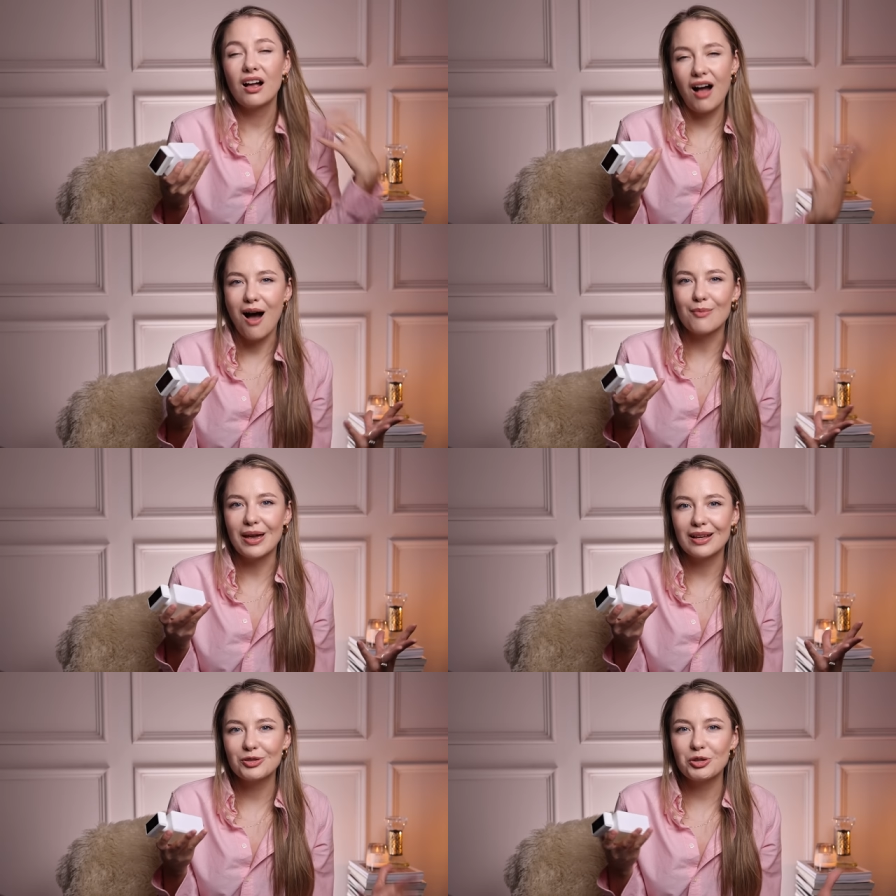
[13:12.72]

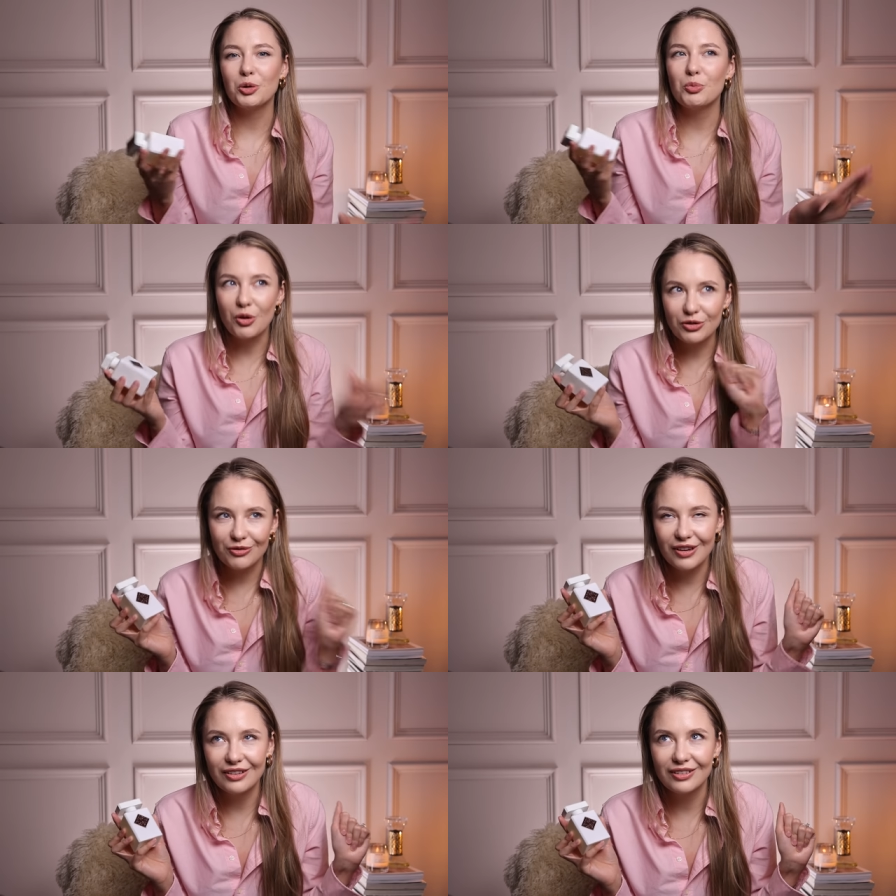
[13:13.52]
calming, so you won't
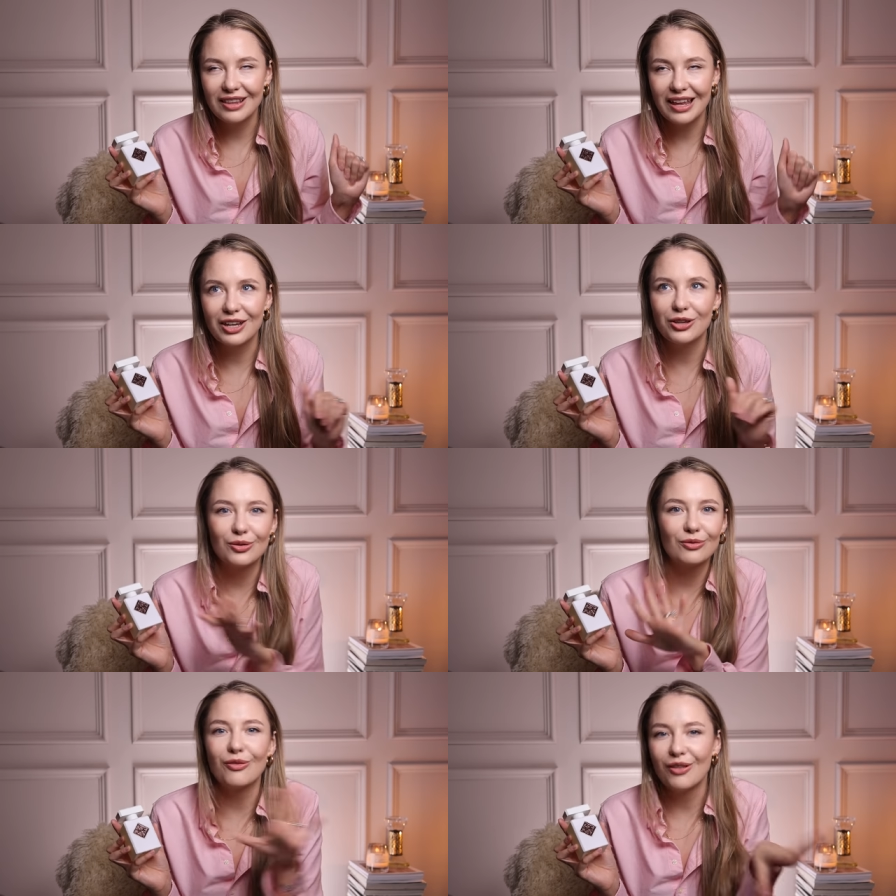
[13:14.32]
feel like
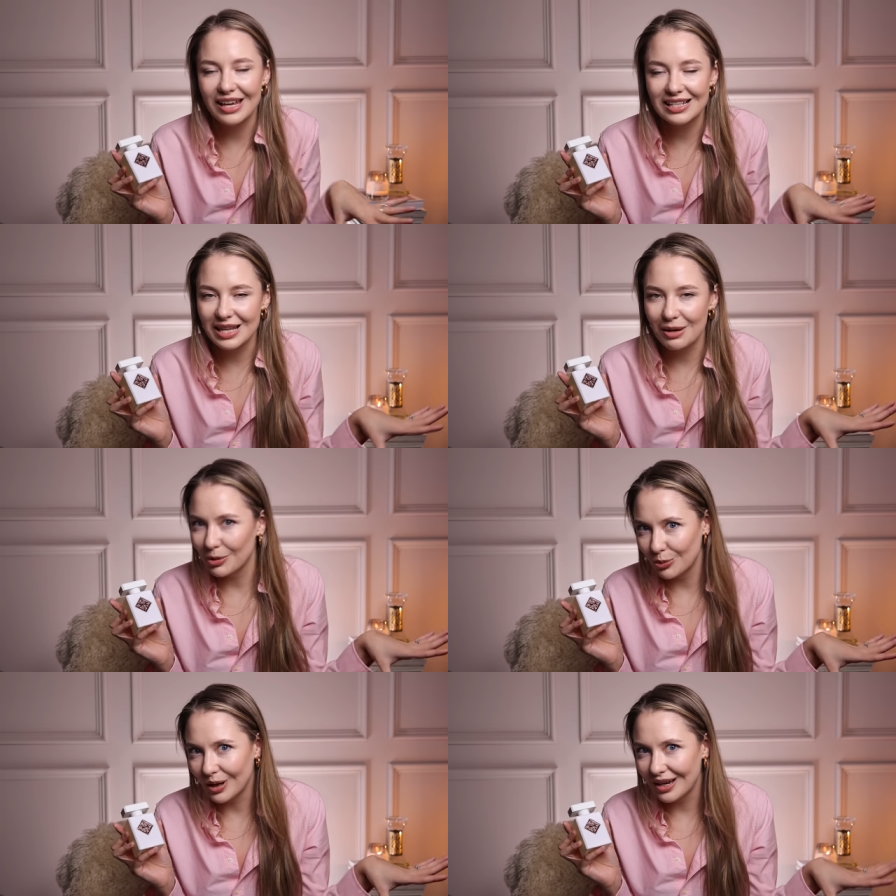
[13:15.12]
you falling asleep
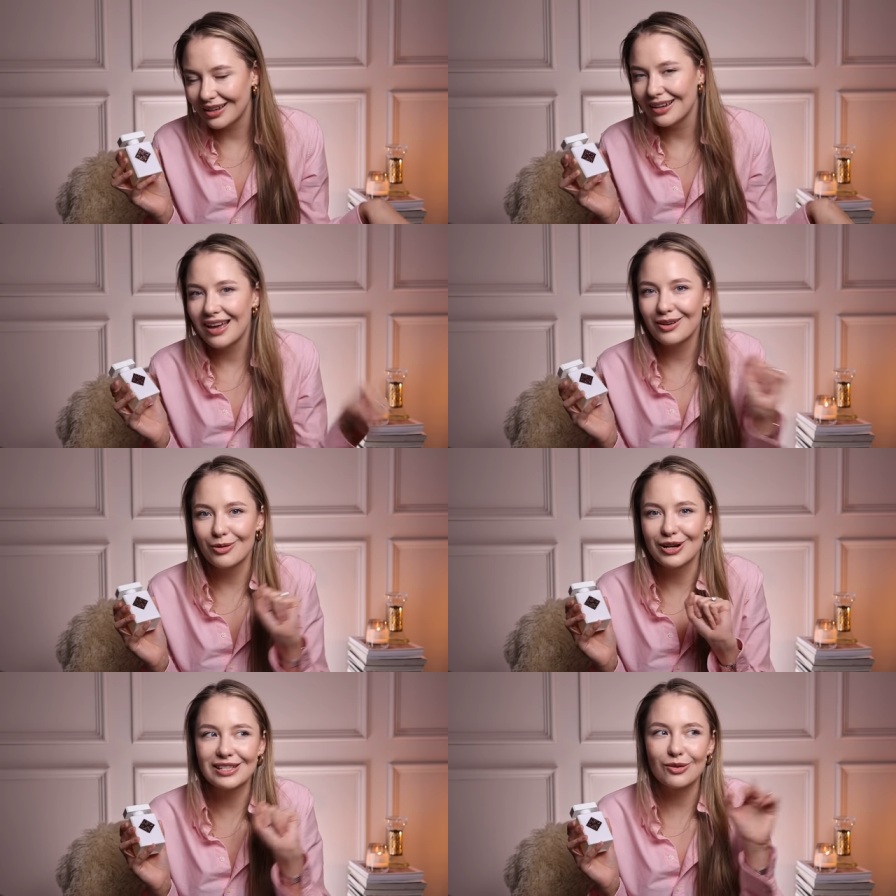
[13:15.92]
at work,
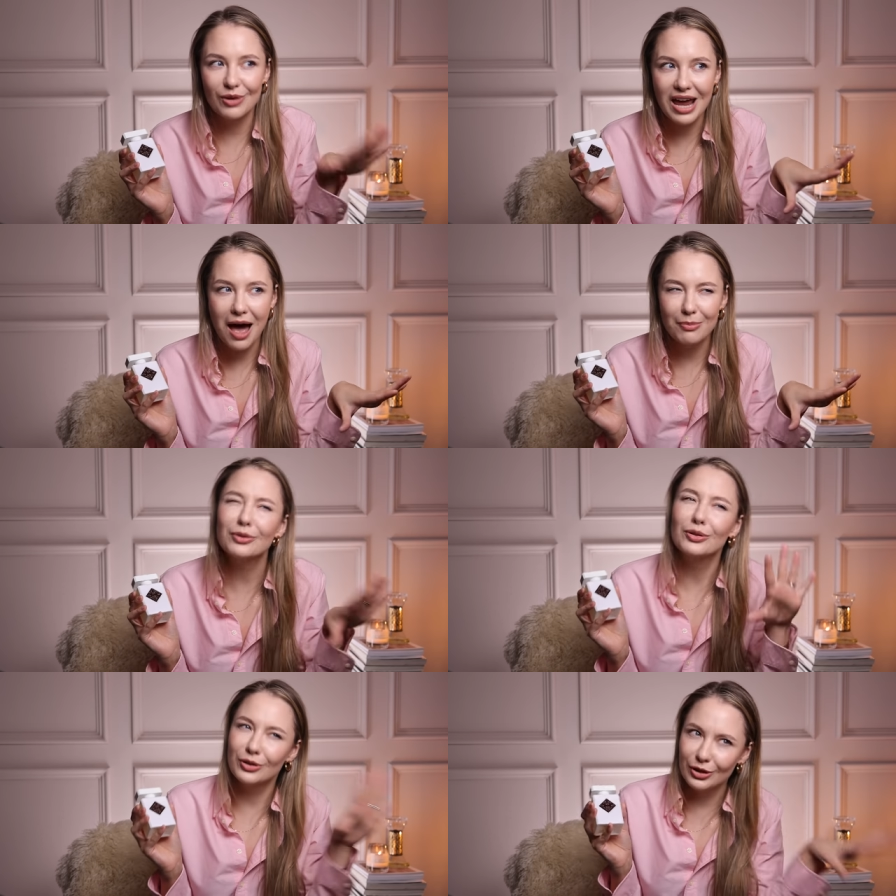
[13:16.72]
whereas Rehab
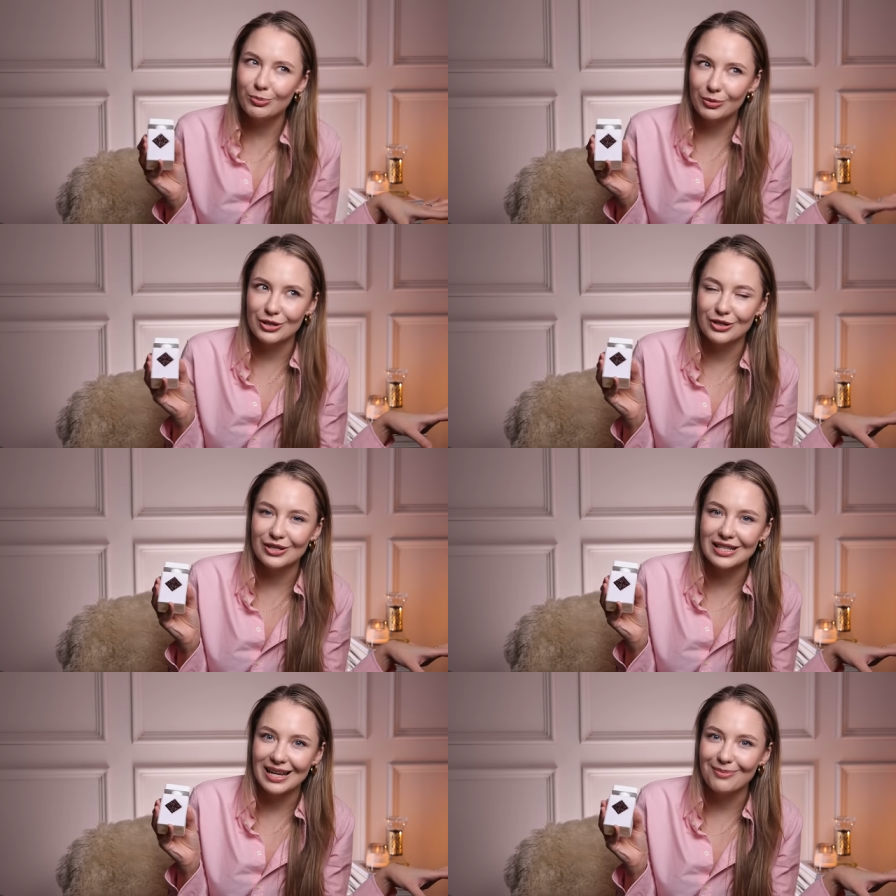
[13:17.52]
could put you
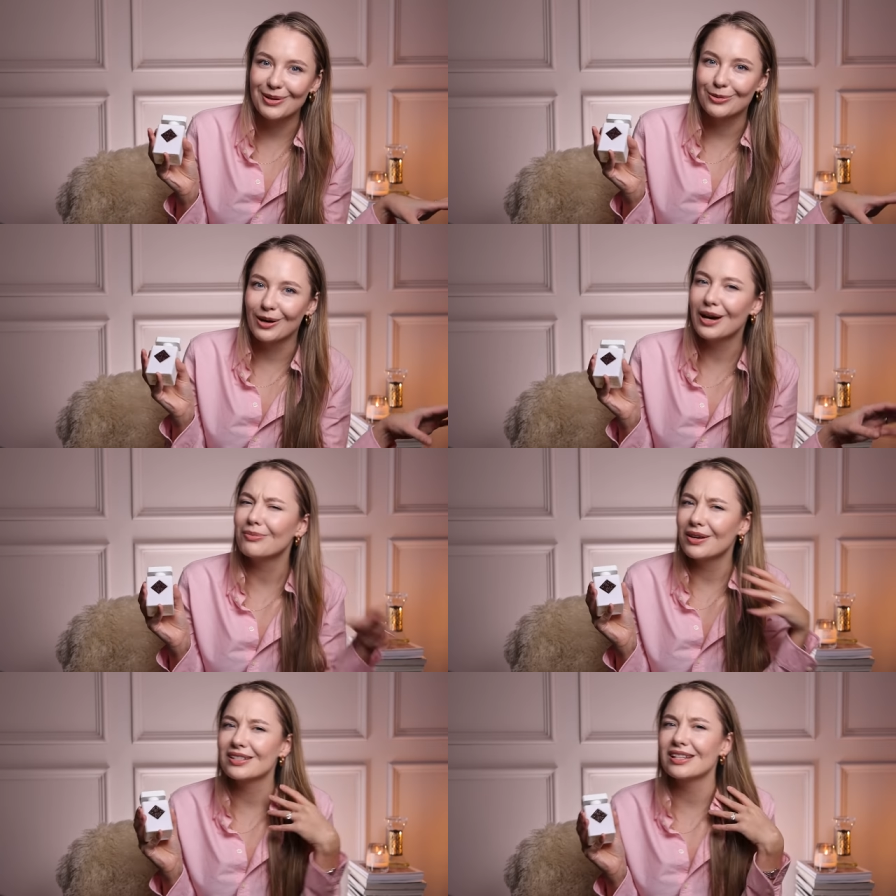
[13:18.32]
to sleep at
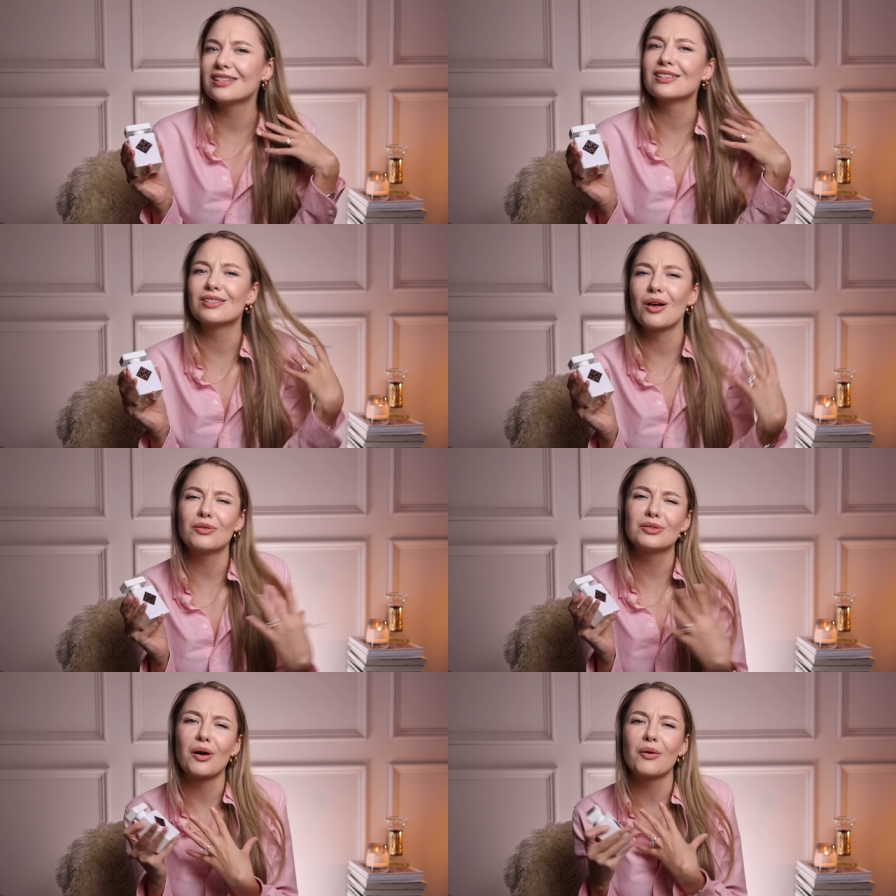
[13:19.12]
work because it's so
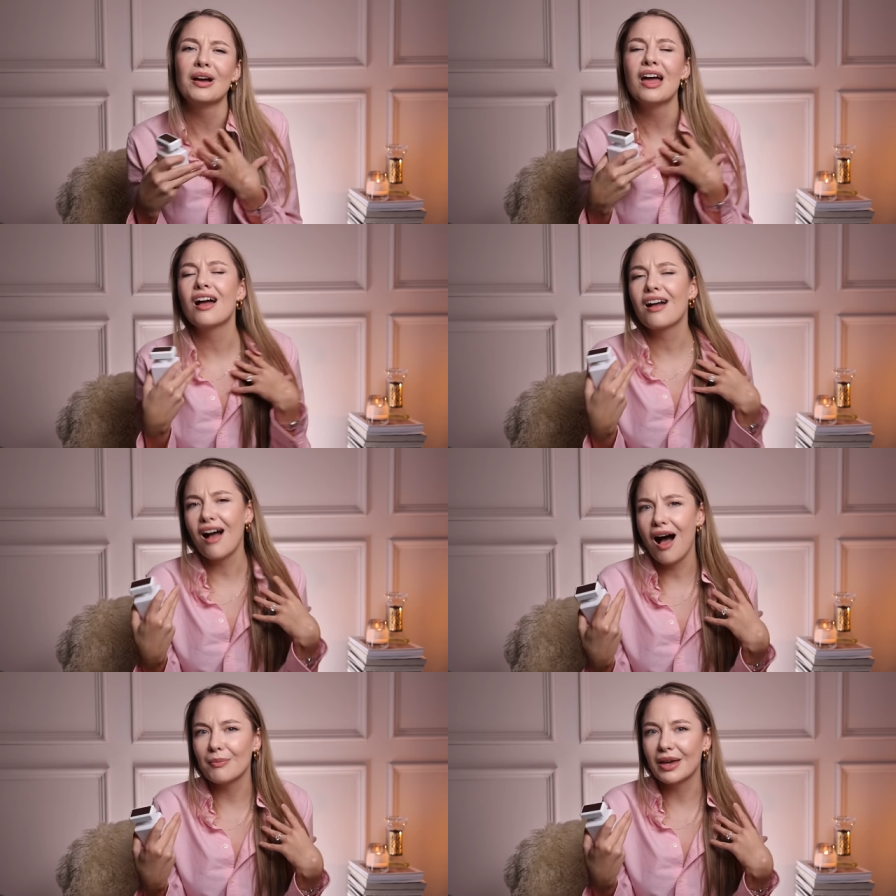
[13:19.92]
so
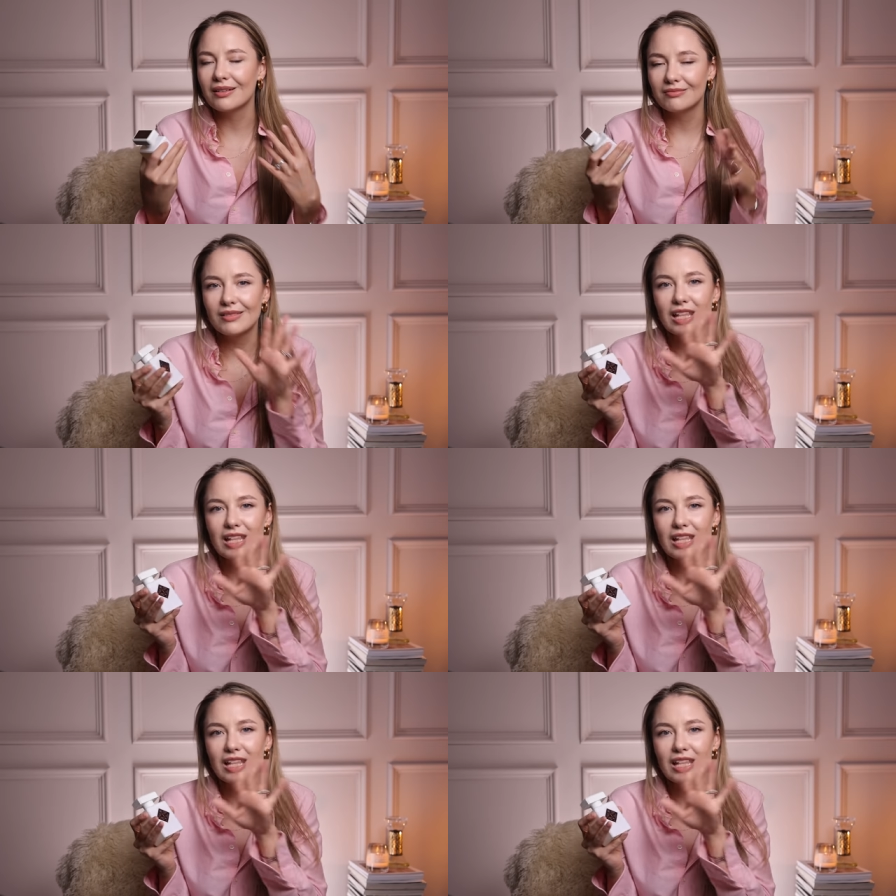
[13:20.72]
calming.